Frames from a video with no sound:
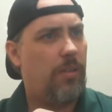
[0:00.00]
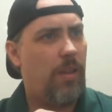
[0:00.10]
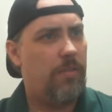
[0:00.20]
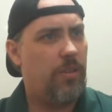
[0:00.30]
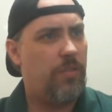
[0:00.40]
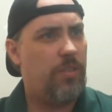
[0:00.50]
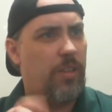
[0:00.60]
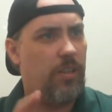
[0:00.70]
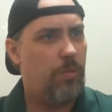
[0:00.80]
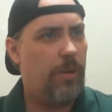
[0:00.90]
on services
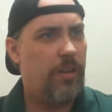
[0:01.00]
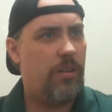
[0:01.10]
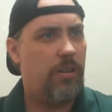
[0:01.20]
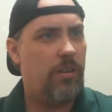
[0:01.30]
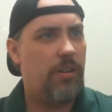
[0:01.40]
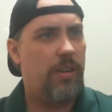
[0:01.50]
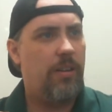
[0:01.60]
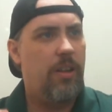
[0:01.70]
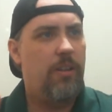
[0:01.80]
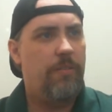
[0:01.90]
like Twitter and
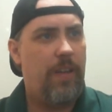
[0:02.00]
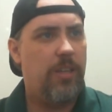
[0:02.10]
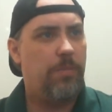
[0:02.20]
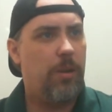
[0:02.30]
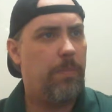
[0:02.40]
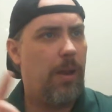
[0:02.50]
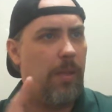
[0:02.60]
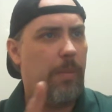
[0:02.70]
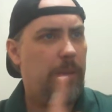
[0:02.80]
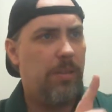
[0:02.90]
Facebook, but
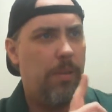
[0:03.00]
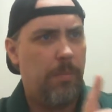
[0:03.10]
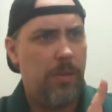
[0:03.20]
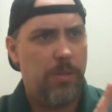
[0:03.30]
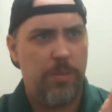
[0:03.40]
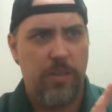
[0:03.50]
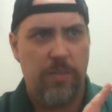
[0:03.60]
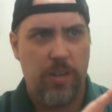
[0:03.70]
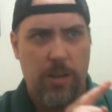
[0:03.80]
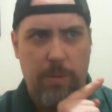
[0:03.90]
let me
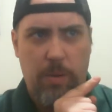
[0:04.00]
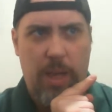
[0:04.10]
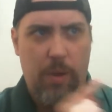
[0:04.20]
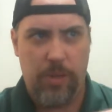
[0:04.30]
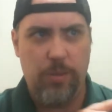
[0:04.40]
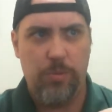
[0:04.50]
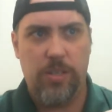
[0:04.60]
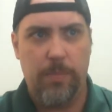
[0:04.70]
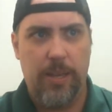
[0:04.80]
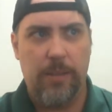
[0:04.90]
specifically talk about how it used
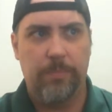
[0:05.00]
to be.